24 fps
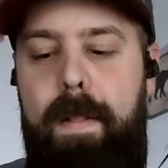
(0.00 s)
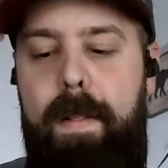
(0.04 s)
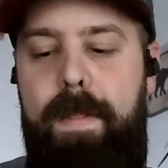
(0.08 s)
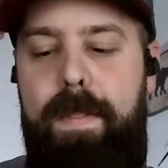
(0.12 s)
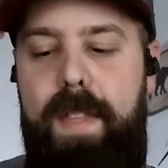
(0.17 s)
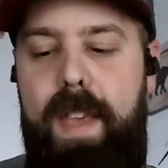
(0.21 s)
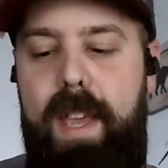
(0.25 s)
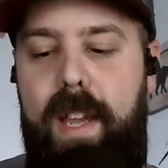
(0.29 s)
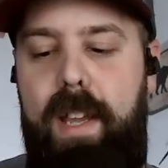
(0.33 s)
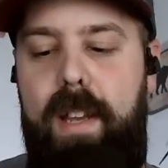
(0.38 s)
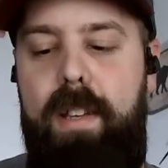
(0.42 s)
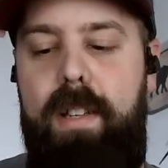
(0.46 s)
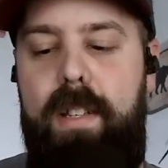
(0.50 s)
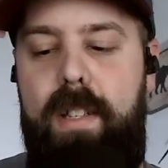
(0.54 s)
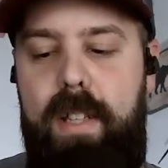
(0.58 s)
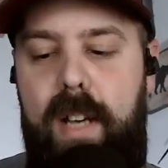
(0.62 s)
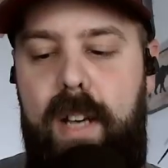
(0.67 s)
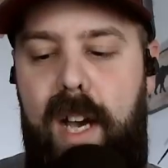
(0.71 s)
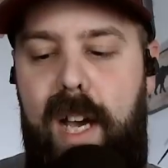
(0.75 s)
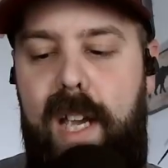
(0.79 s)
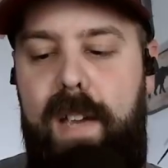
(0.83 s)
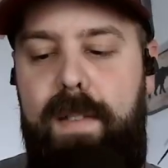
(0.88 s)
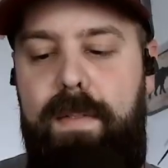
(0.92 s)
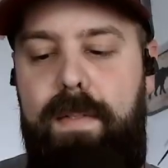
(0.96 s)
they can
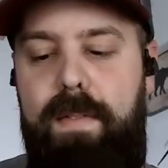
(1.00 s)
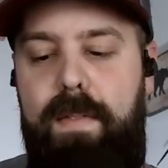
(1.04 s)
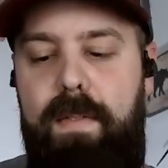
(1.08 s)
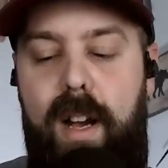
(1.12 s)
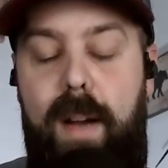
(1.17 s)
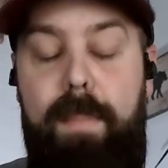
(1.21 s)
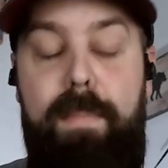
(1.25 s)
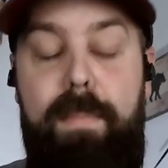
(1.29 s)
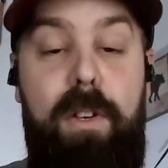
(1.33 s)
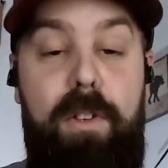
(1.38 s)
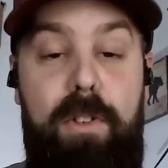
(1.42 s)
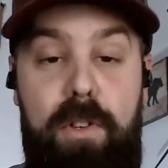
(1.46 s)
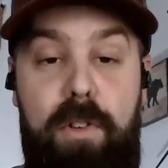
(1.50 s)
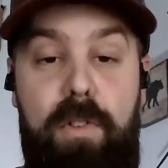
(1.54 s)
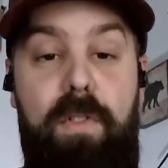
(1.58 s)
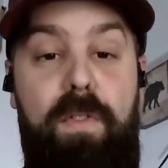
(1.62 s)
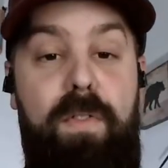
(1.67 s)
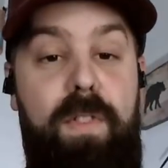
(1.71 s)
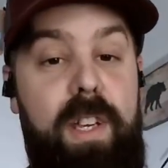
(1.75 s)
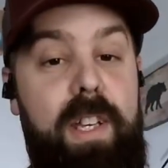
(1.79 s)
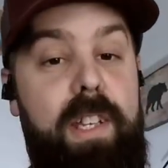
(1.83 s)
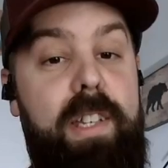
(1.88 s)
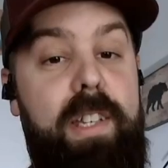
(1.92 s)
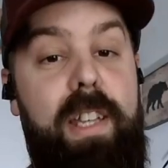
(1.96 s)
dive up to 2
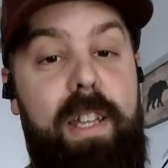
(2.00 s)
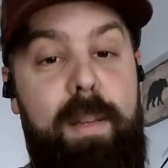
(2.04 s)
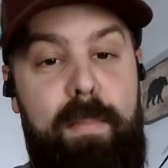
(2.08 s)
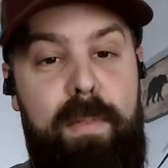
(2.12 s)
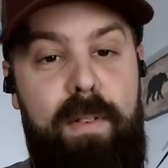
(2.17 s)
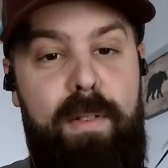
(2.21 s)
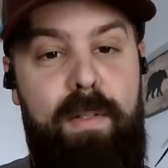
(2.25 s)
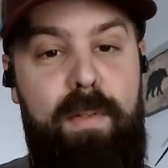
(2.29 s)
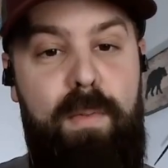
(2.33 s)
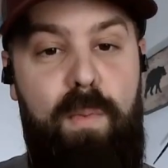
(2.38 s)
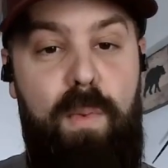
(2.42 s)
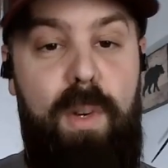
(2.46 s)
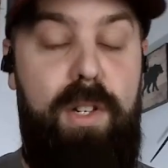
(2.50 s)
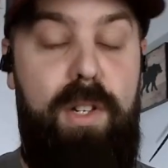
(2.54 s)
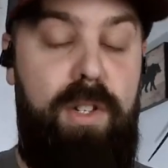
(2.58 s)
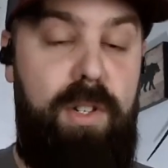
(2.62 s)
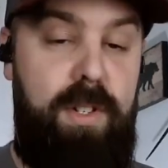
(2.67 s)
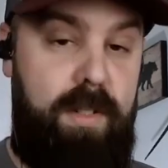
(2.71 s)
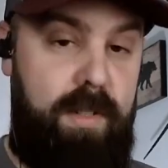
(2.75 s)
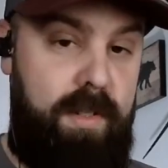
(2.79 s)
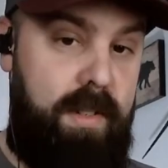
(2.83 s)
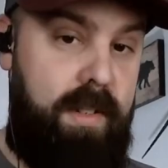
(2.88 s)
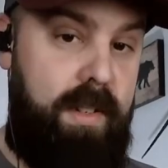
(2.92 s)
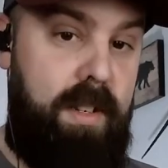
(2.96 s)
feet deep,
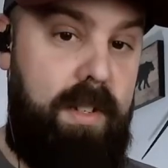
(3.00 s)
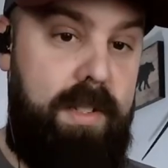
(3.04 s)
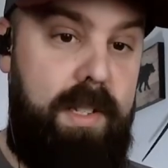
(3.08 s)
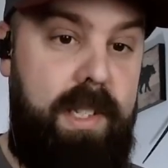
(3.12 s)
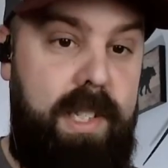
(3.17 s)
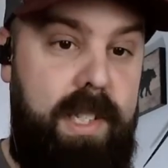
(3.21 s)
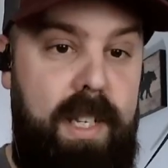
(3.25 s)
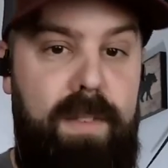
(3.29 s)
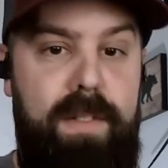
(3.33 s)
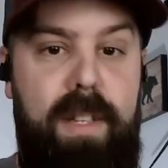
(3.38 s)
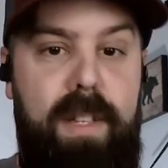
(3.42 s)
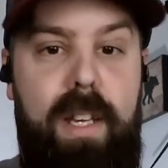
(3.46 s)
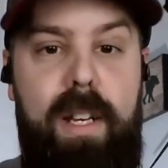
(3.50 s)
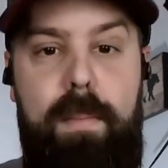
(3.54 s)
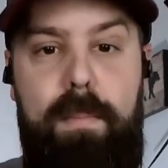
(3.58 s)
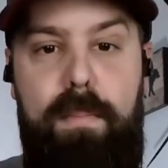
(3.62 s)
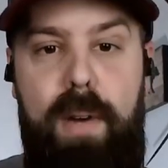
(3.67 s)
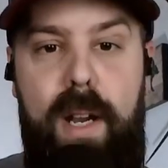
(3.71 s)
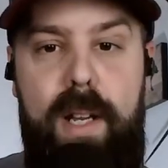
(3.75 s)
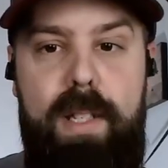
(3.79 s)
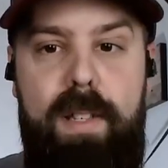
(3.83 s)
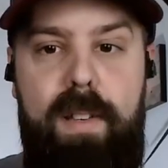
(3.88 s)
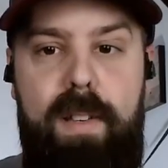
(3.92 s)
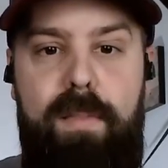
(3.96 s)
which doesn't sound that
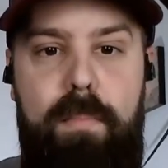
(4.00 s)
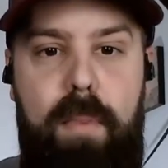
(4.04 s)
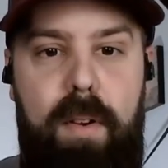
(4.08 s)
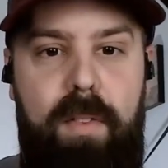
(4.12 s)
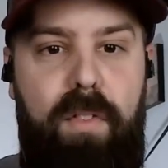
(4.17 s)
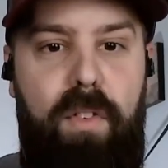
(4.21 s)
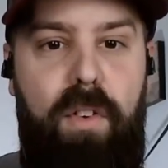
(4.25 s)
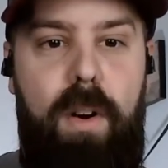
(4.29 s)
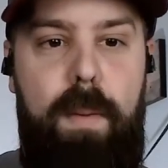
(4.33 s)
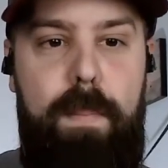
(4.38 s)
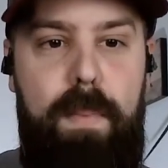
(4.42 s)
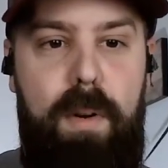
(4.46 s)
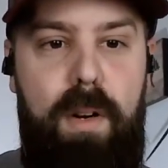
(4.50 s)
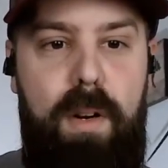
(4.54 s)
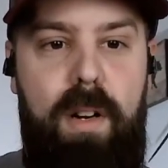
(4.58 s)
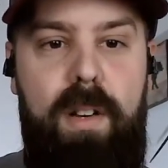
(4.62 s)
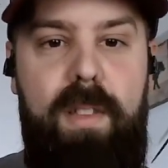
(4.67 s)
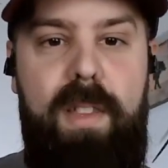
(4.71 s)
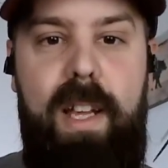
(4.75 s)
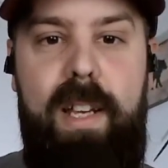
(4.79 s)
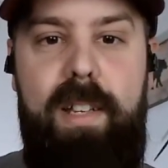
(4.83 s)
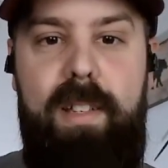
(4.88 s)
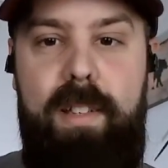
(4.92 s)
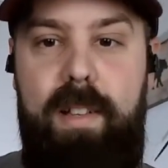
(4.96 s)
impressive, but for a bird
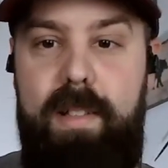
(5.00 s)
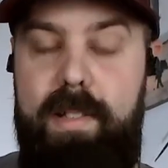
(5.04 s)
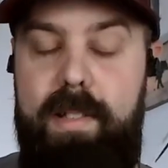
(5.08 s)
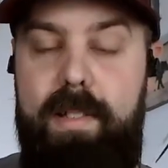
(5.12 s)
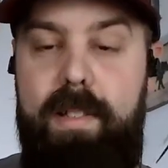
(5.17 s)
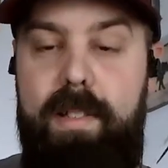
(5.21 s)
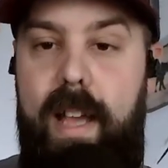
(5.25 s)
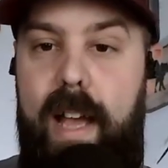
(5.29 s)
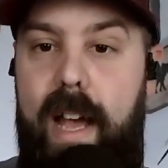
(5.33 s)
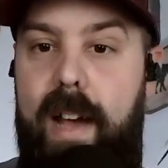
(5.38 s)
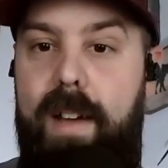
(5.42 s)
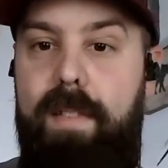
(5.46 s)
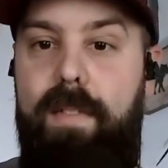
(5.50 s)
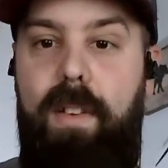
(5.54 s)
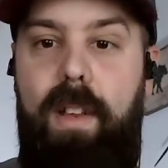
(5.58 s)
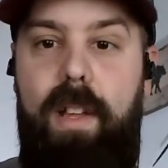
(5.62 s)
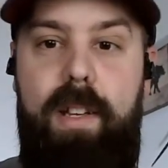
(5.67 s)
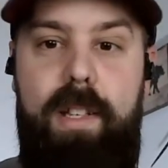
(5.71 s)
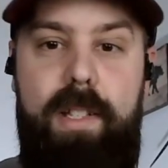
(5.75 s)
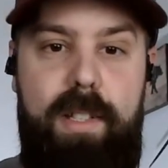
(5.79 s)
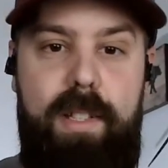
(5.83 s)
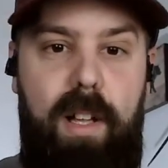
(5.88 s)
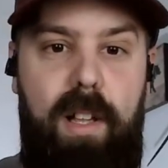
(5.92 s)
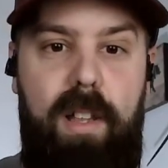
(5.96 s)
that doesn't have like
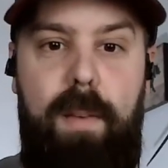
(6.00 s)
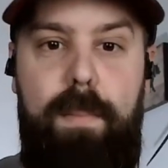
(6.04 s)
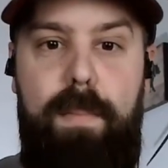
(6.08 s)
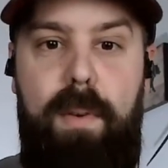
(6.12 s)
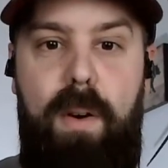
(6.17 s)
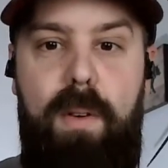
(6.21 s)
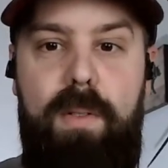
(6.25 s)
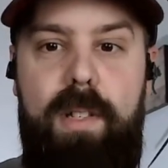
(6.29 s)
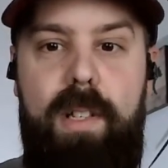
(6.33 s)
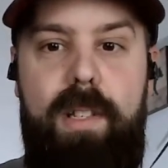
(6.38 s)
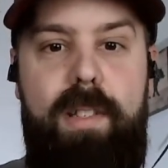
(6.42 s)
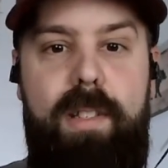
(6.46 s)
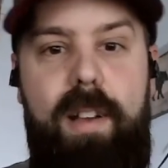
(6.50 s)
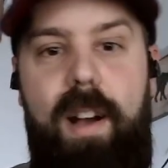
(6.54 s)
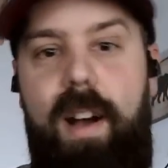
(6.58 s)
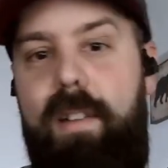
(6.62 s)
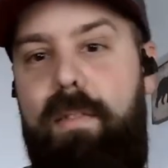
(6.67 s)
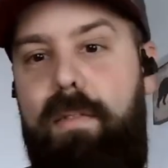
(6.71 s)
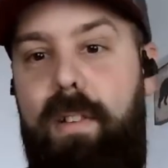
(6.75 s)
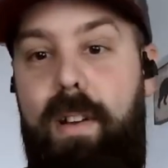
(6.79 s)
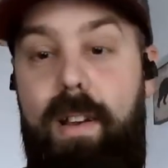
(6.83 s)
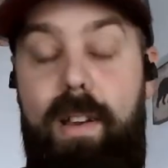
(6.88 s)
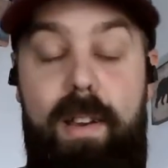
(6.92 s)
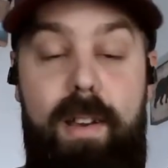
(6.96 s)
solid bones, it's not
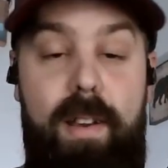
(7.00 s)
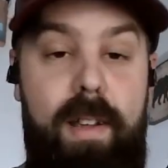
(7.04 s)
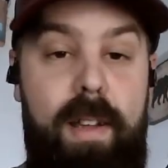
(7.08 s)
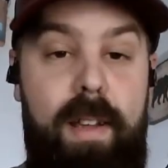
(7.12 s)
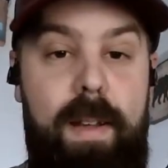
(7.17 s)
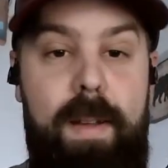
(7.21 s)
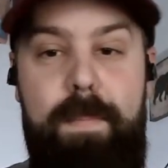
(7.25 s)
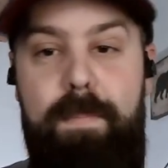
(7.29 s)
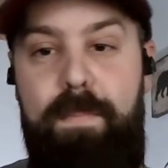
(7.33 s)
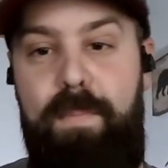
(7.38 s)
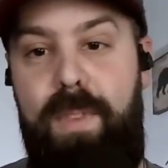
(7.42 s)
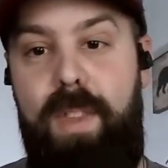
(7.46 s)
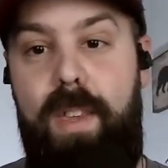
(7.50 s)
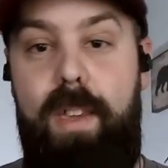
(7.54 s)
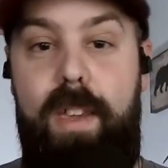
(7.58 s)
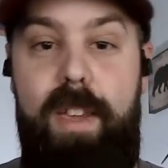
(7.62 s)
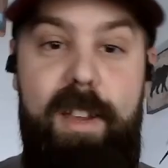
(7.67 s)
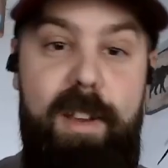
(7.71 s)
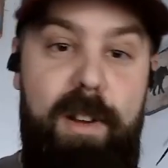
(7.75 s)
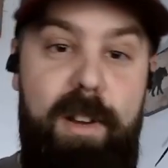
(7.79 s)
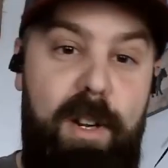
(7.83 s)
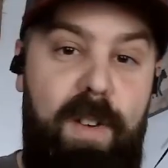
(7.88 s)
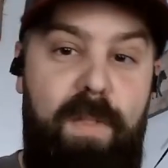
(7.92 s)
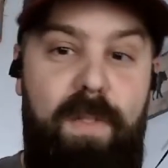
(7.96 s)
really
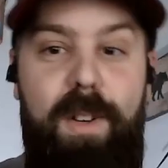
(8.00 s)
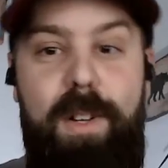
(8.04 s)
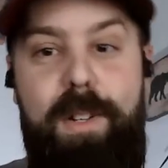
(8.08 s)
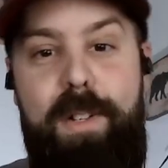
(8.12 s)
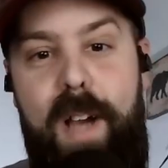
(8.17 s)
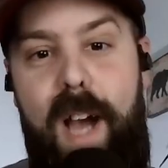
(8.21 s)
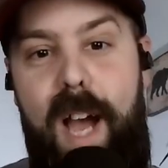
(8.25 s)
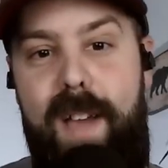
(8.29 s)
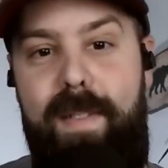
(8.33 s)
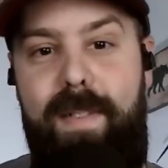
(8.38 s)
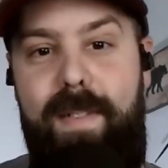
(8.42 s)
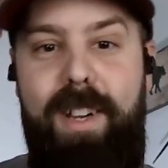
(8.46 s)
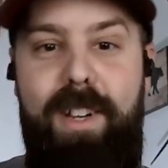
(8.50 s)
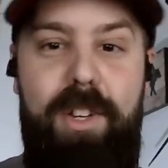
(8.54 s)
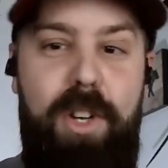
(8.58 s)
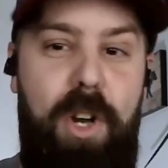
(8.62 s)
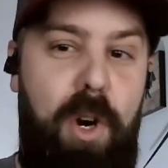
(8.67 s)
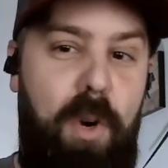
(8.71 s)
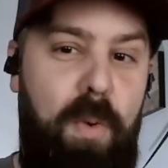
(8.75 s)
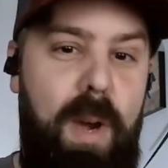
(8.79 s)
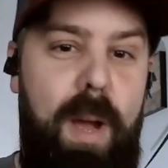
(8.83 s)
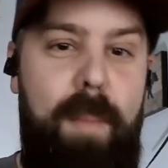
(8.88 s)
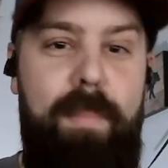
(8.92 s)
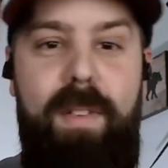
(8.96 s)
geared for diving, no
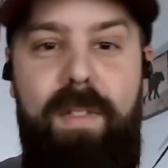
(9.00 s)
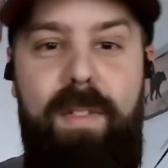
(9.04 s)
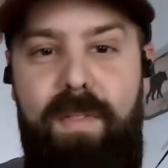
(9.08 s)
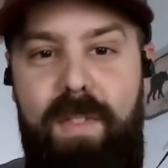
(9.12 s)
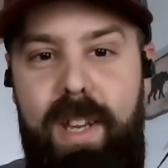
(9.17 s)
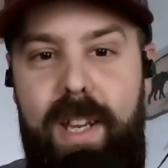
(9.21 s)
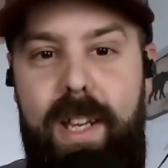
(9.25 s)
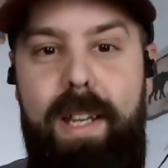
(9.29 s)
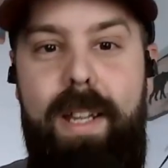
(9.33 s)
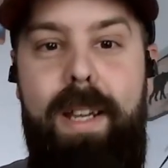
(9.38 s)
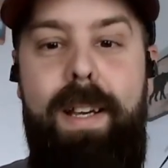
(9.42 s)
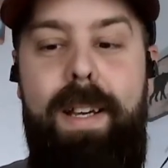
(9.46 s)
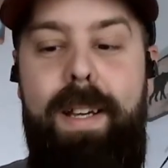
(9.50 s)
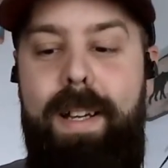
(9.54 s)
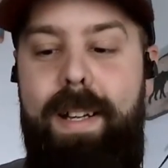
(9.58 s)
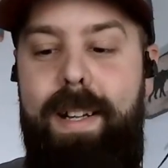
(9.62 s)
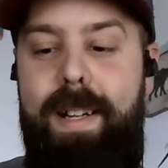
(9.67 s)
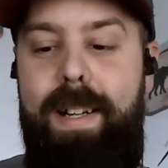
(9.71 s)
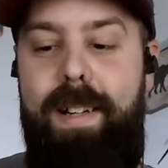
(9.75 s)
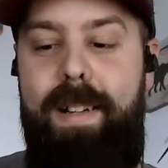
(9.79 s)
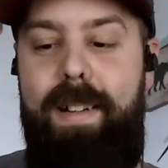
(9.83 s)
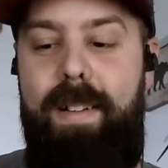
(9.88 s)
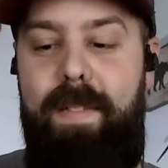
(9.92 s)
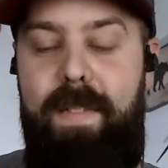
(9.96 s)
webbed feet.
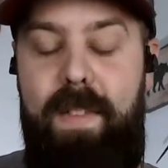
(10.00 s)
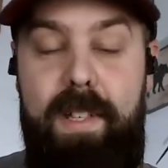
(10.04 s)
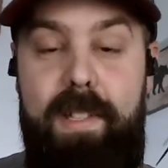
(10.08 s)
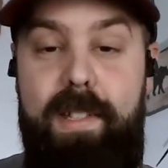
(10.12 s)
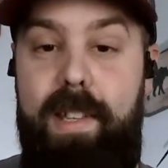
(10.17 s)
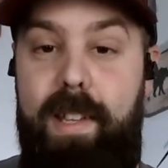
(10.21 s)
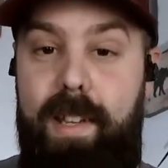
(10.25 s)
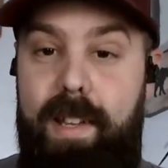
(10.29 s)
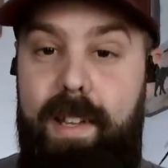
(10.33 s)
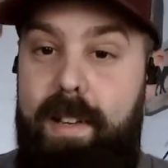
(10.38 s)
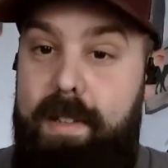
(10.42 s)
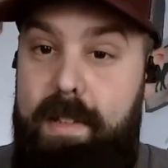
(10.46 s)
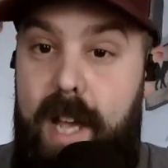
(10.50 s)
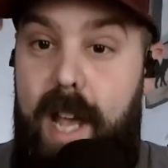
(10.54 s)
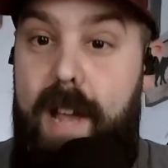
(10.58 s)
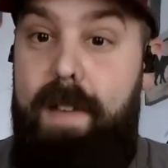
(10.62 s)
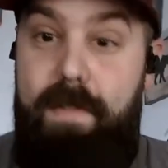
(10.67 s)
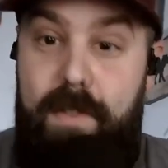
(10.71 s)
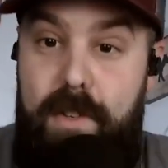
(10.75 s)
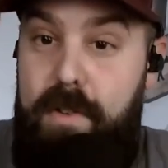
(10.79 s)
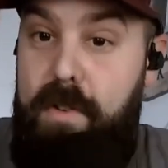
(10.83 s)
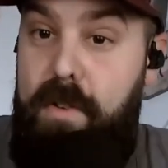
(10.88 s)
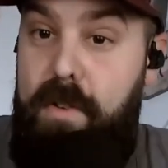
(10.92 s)
This thing can dive 2